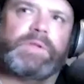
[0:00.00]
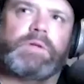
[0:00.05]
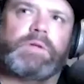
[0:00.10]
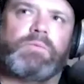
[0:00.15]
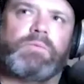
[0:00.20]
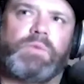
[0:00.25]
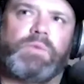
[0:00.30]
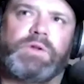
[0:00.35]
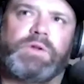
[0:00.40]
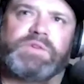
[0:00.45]

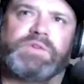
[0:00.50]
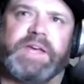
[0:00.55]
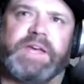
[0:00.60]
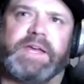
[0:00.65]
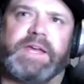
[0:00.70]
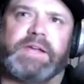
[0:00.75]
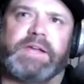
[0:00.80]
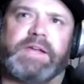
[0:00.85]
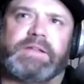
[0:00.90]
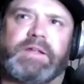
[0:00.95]
When you say
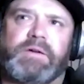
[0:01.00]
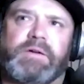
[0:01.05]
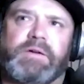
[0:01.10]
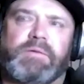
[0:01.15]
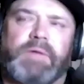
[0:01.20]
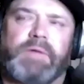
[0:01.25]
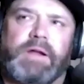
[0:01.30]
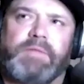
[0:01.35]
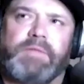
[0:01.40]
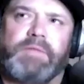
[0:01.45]
get dinner
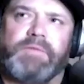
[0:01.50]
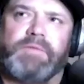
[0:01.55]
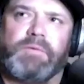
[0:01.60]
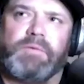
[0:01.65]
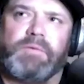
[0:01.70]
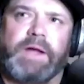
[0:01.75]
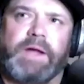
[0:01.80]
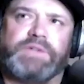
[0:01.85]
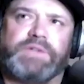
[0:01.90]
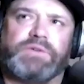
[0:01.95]
ready for
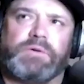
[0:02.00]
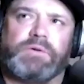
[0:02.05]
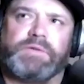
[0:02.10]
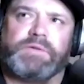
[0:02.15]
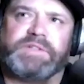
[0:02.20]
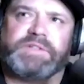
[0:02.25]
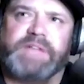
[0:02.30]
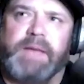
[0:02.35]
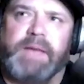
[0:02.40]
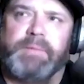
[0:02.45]
Rachel,
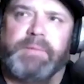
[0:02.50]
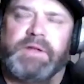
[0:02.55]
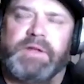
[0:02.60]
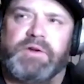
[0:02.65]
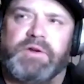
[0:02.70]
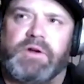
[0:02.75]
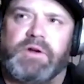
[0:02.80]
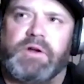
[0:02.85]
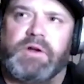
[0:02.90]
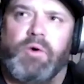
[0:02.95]
does that mean
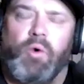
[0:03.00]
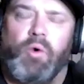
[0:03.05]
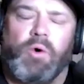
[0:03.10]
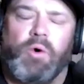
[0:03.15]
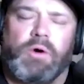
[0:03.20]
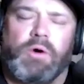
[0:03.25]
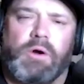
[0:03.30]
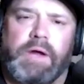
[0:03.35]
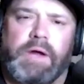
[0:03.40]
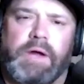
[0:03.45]
you're going to
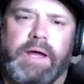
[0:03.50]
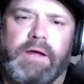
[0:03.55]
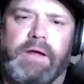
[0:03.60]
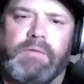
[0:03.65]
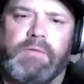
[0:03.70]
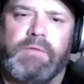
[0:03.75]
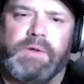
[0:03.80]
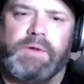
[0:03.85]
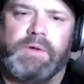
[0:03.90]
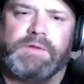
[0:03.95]
order
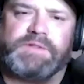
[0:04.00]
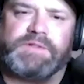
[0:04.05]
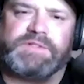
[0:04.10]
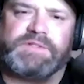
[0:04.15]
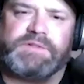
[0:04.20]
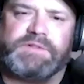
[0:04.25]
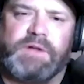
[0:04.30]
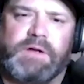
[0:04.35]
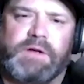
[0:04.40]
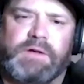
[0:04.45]
in with
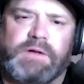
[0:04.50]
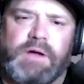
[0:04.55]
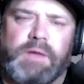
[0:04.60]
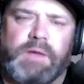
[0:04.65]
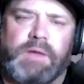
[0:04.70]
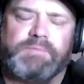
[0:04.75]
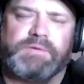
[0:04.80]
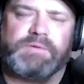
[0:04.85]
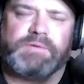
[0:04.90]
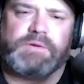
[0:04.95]

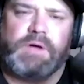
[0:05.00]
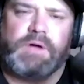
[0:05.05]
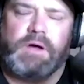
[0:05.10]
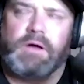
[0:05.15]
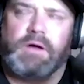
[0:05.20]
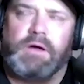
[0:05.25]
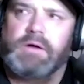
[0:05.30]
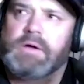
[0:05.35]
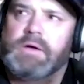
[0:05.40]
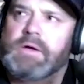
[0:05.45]

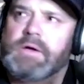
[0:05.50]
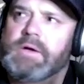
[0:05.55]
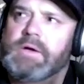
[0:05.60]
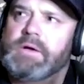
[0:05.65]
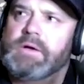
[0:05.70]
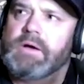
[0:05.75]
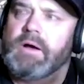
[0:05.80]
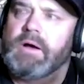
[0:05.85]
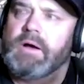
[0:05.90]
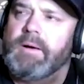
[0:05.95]
Hubgrub?
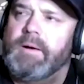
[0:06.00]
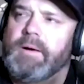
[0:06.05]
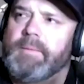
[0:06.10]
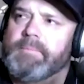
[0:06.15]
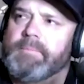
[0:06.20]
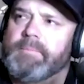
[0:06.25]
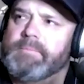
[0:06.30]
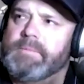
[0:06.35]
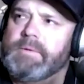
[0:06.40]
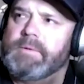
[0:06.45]

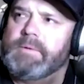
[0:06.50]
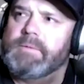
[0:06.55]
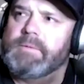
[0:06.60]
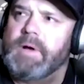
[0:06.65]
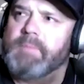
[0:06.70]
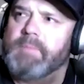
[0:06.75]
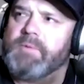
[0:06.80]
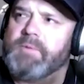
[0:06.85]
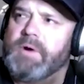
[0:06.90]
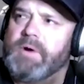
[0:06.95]

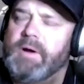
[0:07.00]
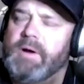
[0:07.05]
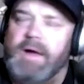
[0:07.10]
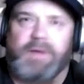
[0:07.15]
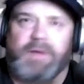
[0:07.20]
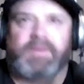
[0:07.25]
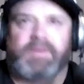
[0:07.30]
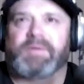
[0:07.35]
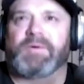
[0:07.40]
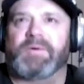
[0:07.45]
I
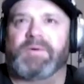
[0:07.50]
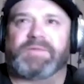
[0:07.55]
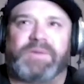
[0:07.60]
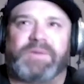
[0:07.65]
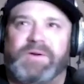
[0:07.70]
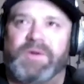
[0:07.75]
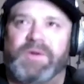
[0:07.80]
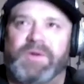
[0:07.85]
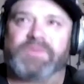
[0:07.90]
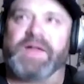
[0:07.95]
don't even know what they're
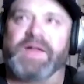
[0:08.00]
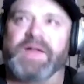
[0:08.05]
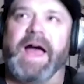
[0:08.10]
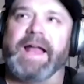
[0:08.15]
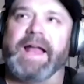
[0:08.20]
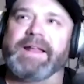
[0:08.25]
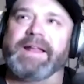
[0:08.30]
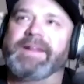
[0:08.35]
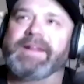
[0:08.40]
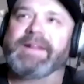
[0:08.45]
called.
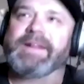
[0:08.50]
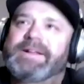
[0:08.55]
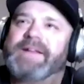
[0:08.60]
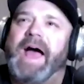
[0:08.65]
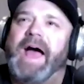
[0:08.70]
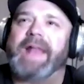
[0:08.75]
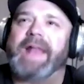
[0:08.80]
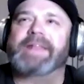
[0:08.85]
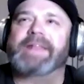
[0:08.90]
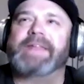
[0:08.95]
Dine
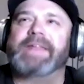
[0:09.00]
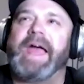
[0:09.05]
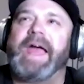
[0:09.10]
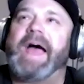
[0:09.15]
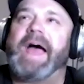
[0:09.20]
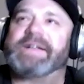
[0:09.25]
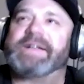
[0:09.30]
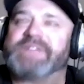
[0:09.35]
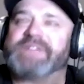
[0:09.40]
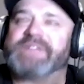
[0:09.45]
and
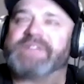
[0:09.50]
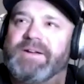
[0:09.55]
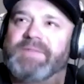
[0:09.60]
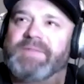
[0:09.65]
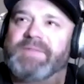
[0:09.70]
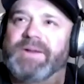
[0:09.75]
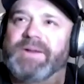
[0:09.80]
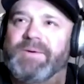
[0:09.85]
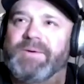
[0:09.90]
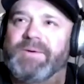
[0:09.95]
Dash. I don't
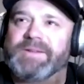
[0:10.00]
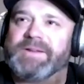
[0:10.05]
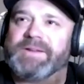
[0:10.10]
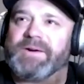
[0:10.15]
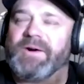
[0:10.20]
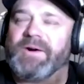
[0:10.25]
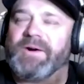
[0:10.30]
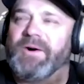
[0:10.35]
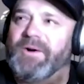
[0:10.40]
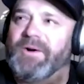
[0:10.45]
even know what they're
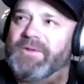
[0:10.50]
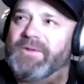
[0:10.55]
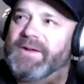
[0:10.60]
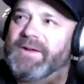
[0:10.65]
called.